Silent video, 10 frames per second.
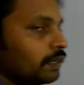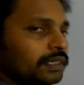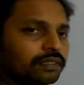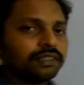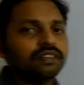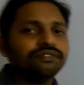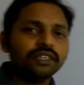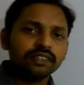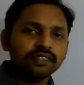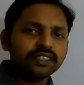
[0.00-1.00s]
When the
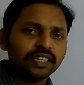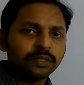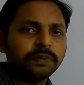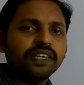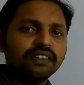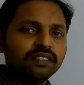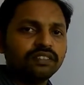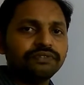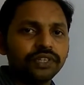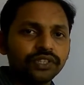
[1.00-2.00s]
surface is
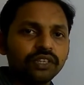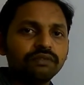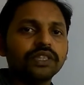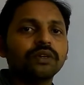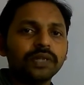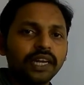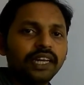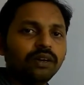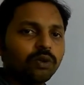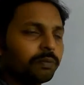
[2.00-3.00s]
experiencing friction without
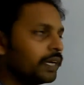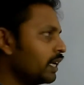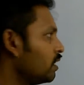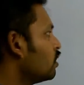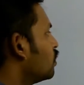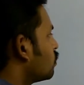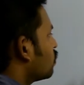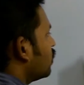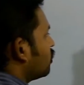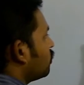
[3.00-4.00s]
any lubricant,
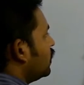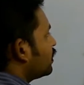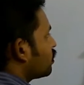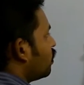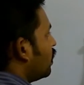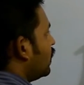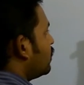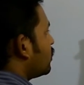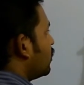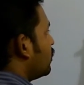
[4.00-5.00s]
so that one is called
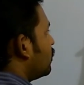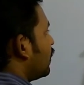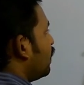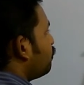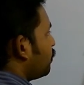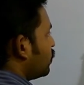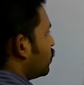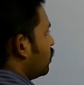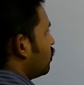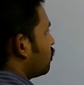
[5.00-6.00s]
as dry
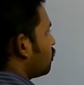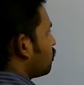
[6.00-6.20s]
friction.